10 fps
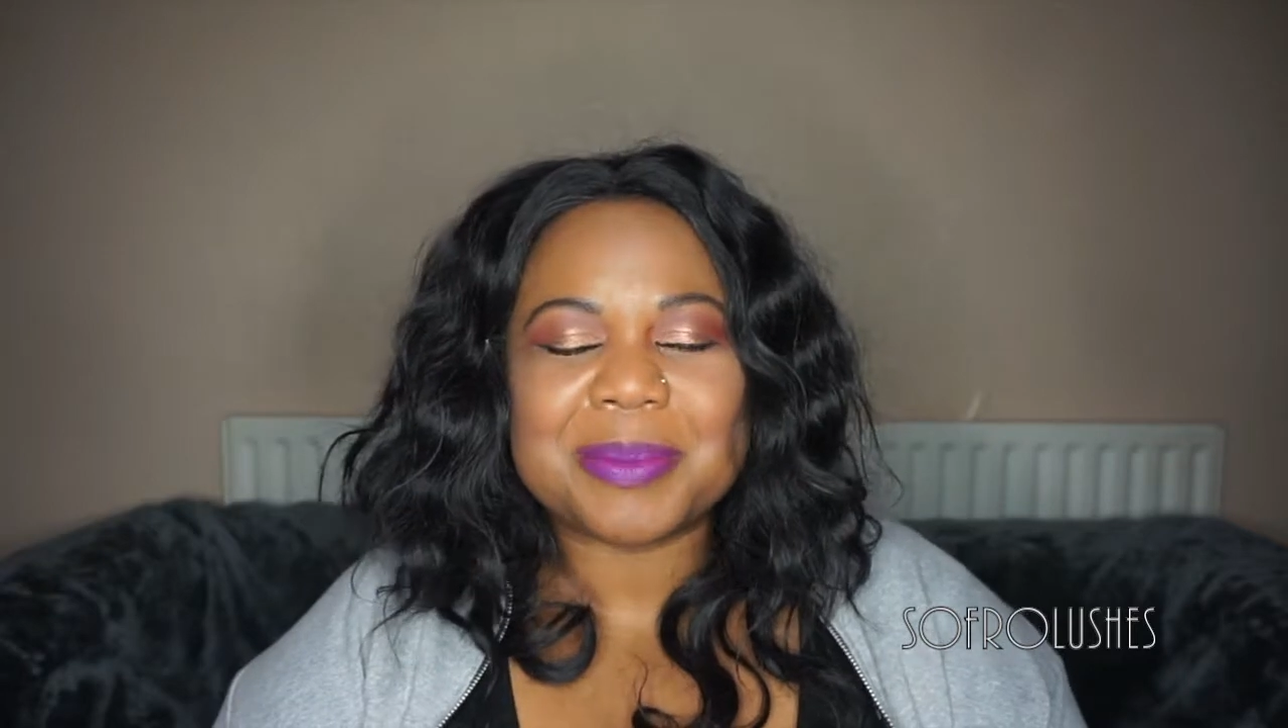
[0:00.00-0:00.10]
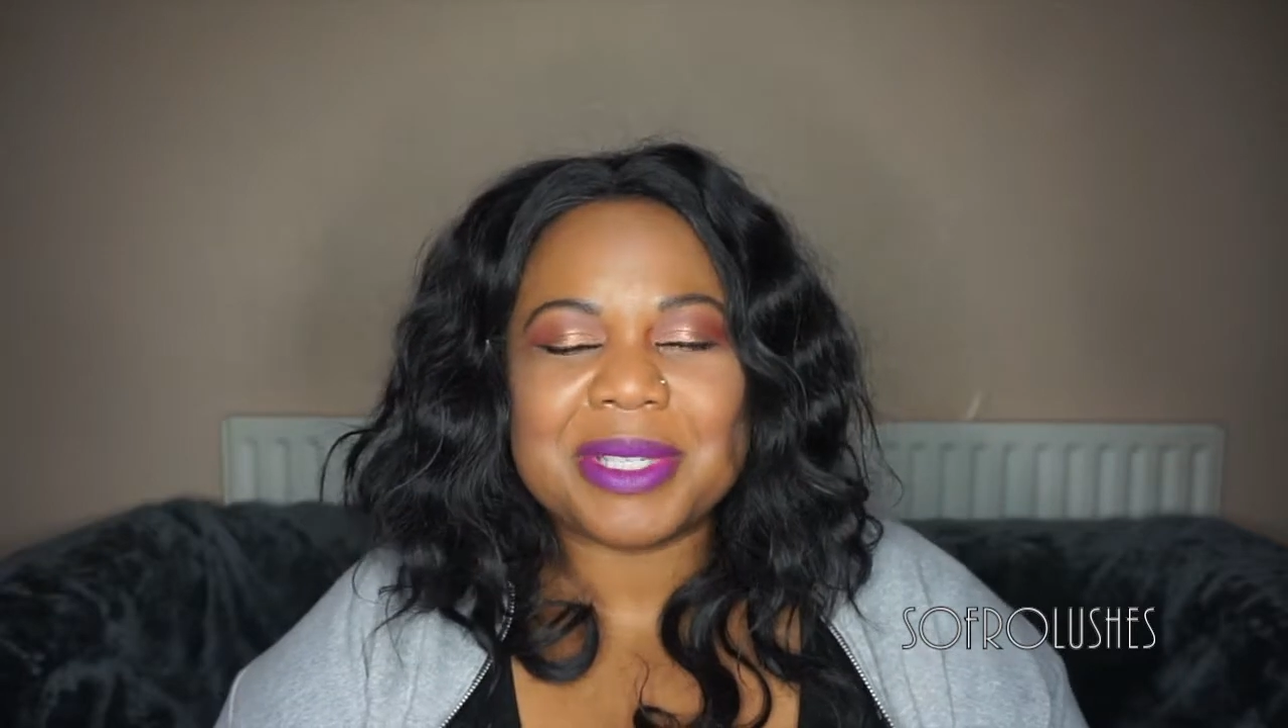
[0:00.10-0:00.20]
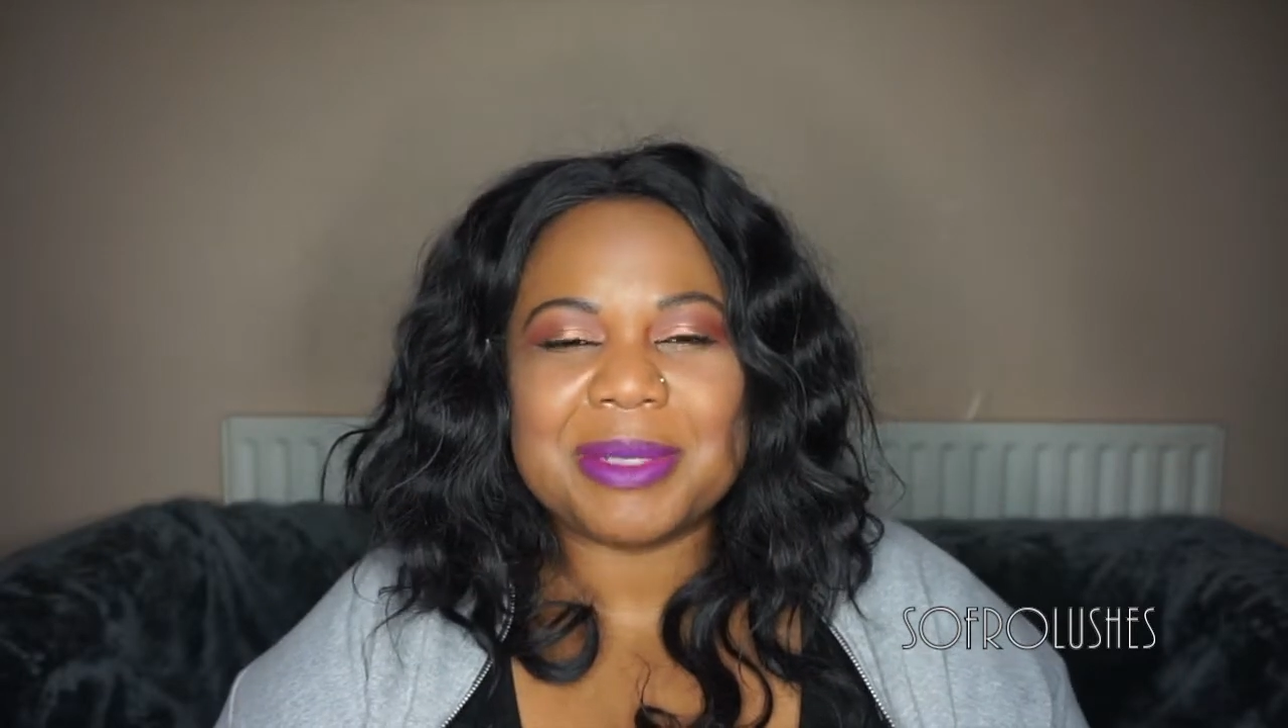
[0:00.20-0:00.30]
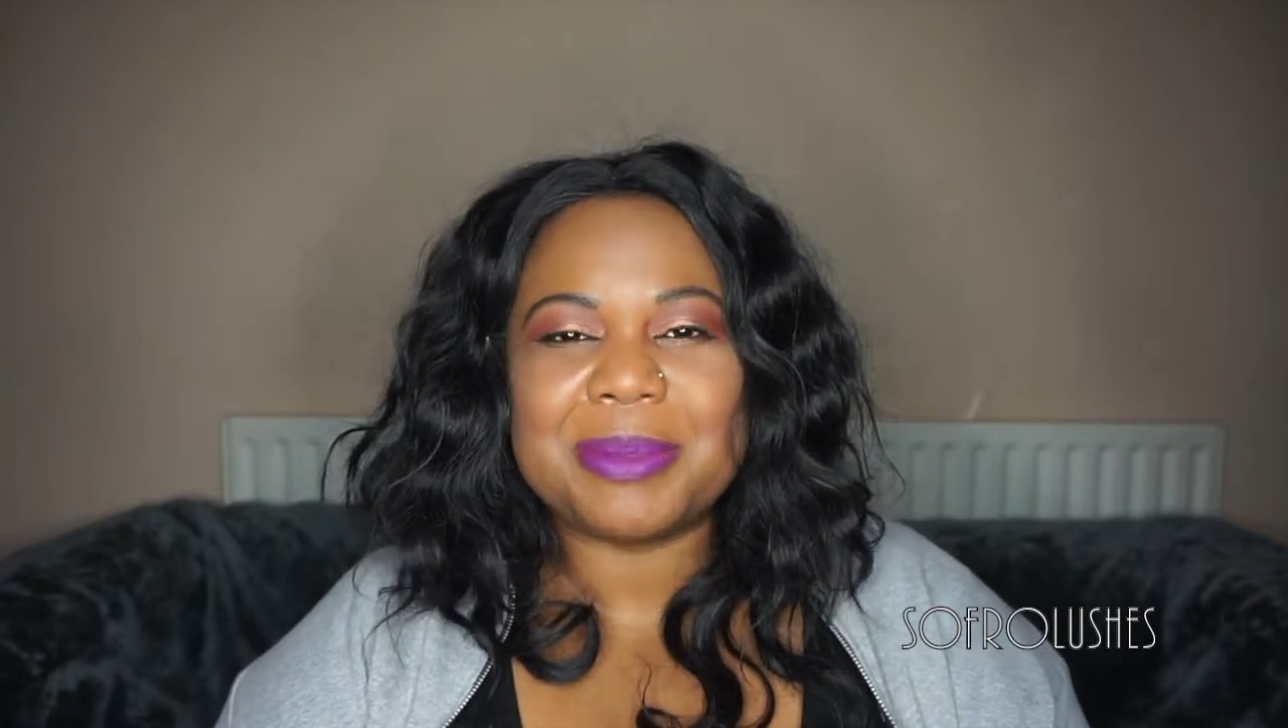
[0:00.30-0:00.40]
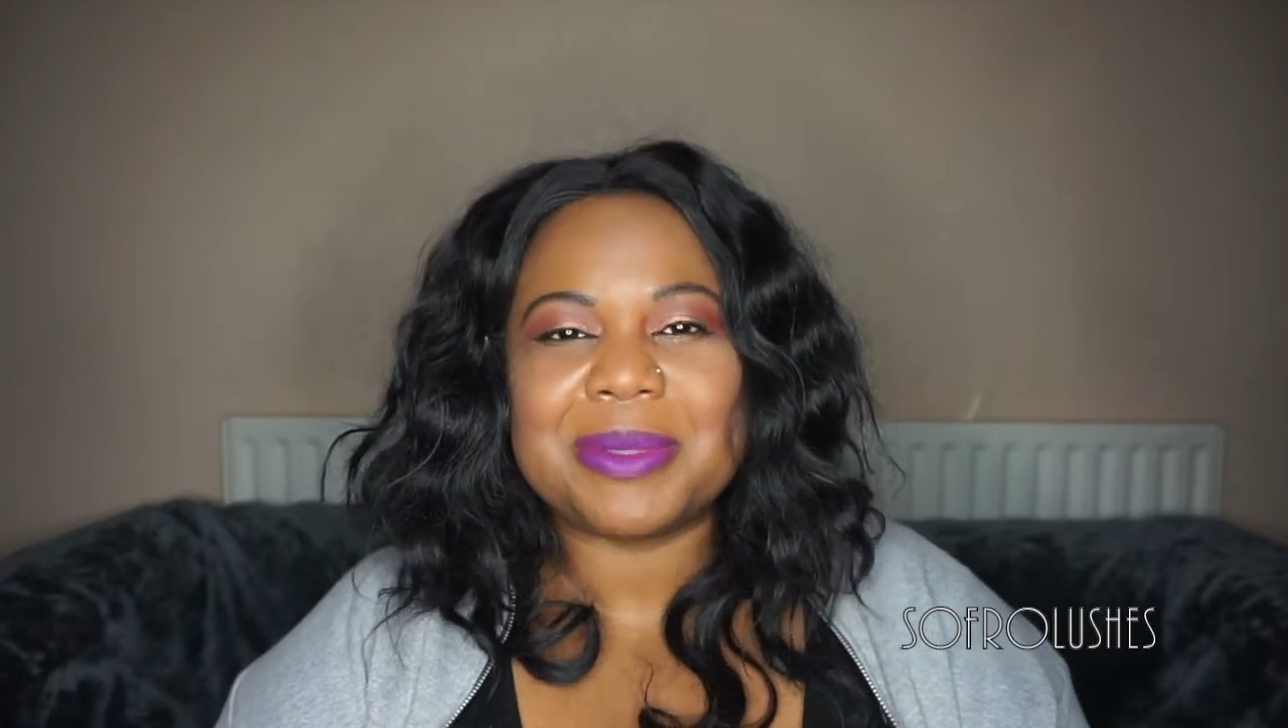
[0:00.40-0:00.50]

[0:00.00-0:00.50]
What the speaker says: people